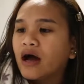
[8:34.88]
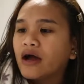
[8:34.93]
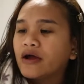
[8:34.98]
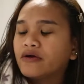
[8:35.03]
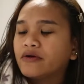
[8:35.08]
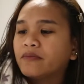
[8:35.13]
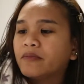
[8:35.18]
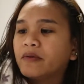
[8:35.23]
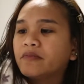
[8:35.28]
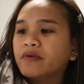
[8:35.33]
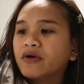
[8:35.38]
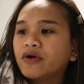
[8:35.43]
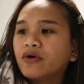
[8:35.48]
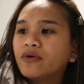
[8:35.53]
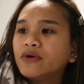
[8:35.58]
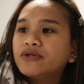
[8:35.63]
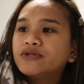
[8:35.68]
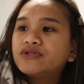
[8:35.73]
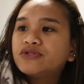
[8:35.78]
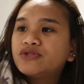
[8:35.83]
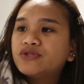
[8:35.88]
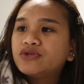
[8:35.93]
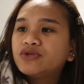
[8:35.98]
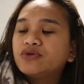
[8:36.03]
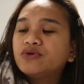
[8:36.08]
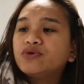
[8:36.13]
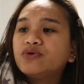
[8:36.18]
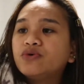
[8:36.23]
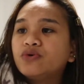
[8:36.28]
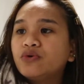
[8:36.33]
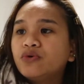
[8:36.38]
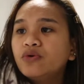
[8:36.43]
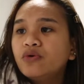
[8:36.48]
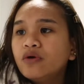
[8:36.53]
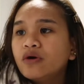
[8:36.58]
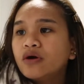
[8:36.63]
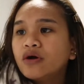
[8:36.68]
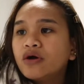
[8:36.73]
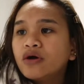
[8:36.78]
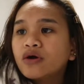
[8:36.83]
I remember going to
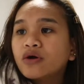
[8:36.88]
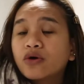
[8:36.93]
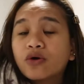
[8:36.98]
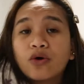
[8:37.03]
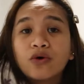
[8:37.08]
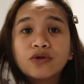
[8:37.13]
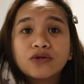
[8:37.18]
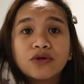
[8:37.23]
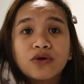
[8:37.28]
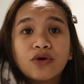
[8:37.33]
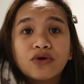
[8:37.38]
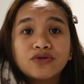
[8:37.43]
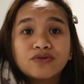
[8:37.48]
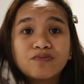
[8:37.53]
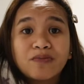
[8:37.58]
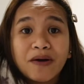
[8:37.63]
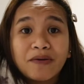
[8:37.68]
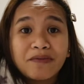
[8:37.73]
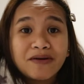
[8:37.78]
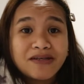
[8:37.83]
Gold Coast by